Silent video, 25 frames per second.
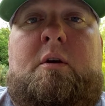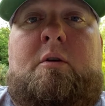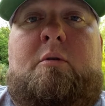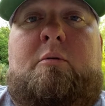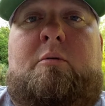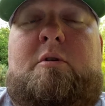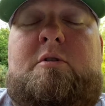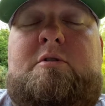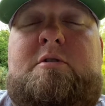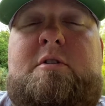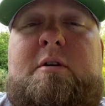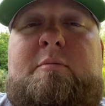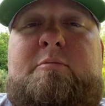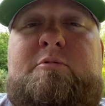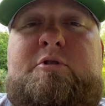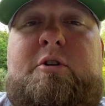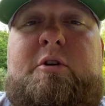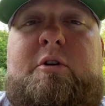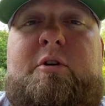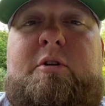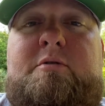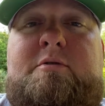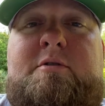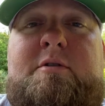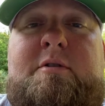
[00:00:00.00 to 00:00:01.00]
What's up,
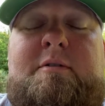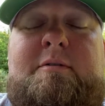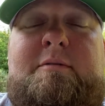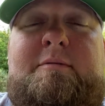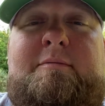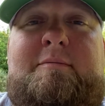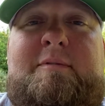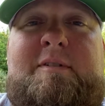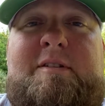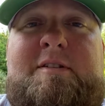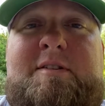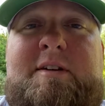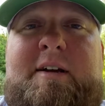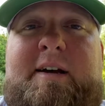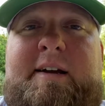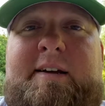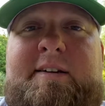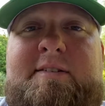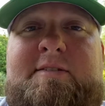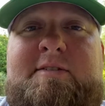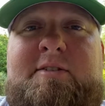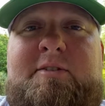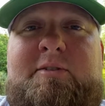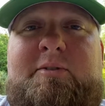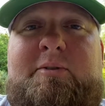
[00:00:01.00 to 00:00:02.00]
church? I'm
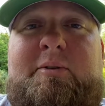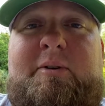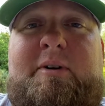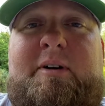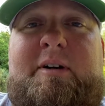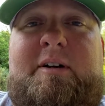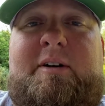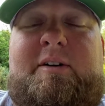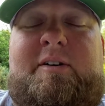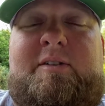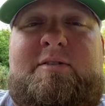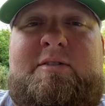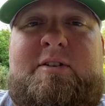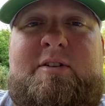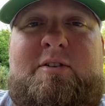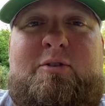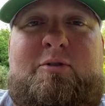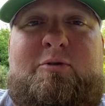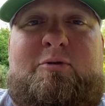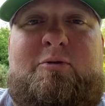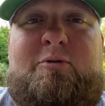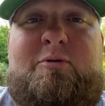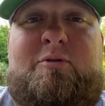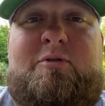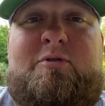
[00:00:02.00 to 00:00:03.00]
excited to
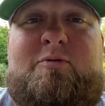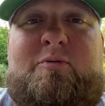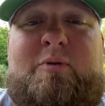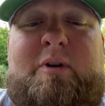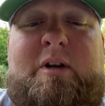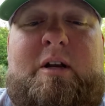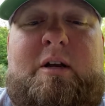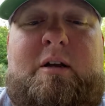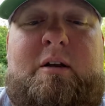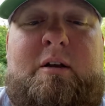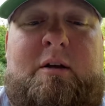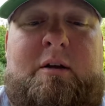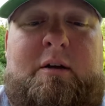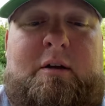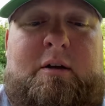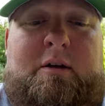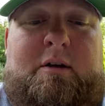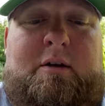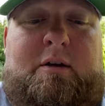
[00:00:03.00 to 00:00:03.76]
continue through this reading.